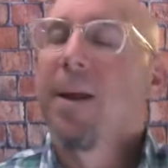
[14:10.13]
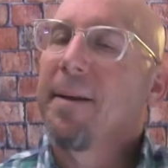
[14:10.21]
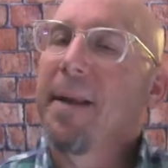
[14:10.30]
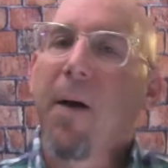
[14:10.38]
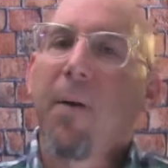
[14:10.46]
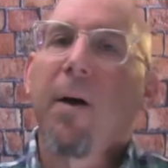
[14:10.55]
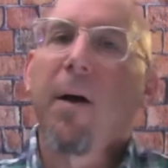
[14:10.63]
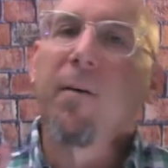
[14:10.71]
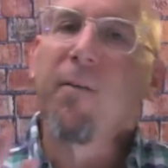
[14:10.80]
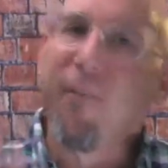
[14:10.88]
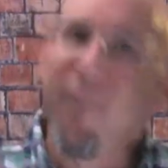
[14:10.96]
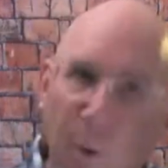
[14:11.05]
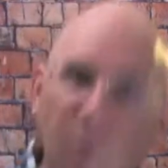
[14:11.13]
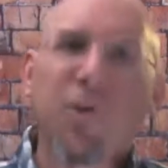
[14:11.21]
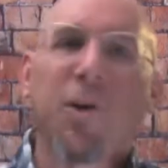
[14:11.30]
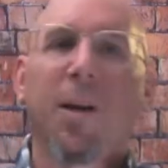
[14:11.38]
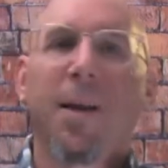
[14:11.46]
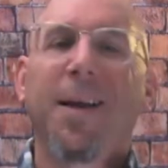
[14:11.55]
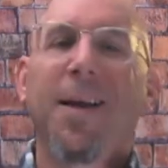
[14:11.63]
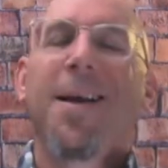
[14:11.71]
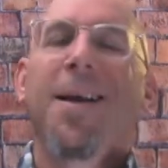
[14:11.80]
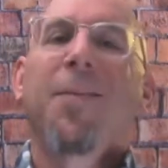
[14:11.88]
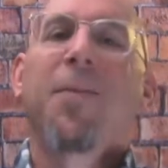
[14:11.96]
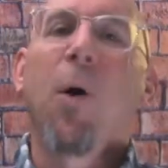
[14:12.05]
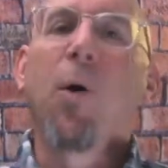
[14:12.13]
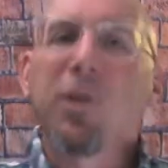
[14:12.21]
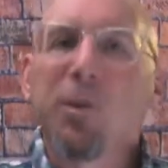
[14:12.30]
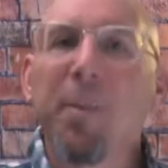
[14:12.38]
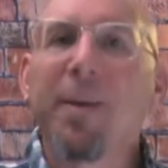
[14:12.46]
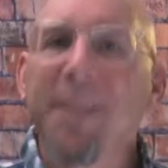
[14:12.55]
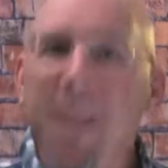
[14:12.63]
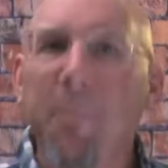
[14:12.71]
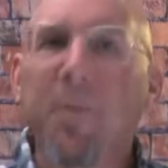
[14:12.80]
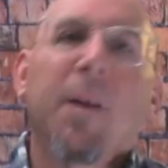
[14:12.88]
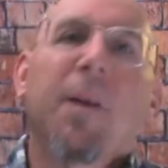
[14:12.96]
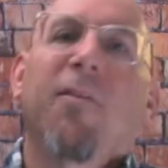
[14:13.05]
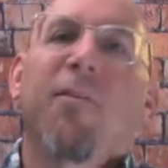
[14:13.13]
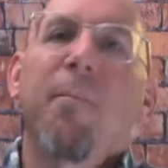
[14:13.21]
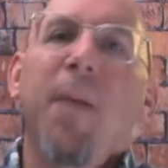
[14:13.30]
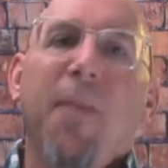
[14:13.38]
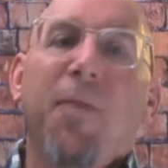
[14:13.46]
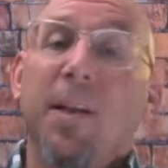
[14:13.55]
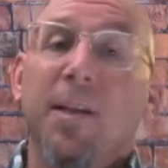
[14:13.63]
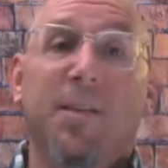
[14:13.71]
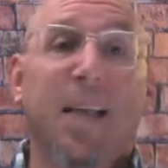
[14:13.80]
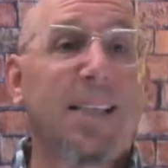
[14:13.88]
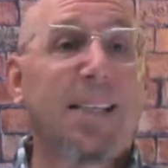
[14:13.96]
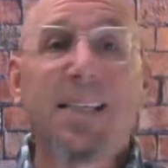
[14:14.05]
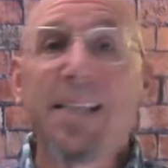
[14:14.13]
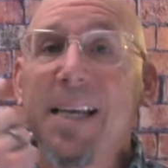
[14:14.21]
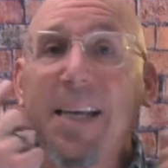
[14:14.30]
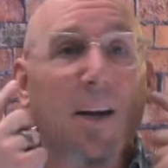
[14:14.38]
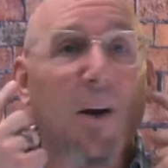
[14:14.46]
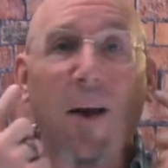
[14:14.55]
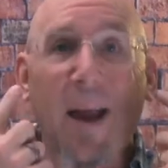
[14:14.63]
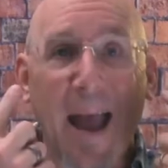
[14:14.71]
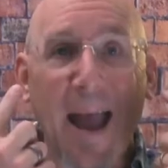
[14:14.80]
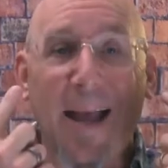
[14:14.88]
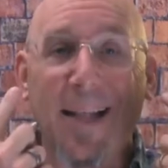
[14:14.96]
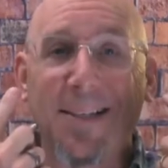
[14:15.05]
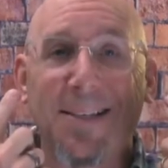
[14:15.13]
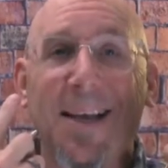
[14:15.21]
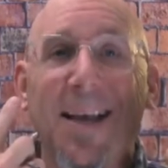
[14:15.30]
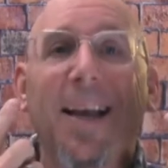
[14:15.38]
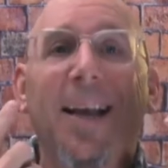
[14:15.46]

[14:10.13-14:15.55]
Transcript: Now, unfortunately, those manipulative methods, they stick in our heads